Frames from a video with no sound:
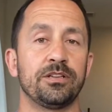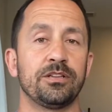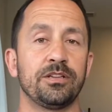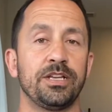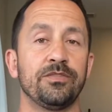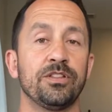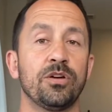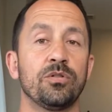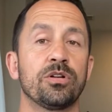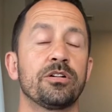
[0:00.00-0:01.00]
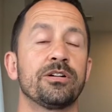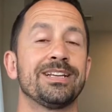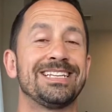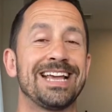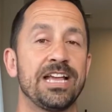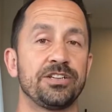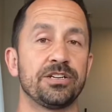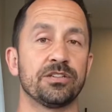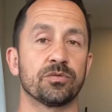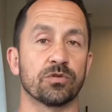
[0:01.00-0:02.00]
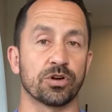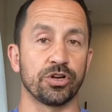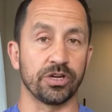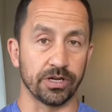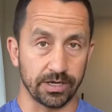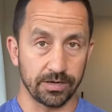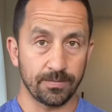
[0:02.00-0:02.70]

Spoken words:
even though her intentions were good,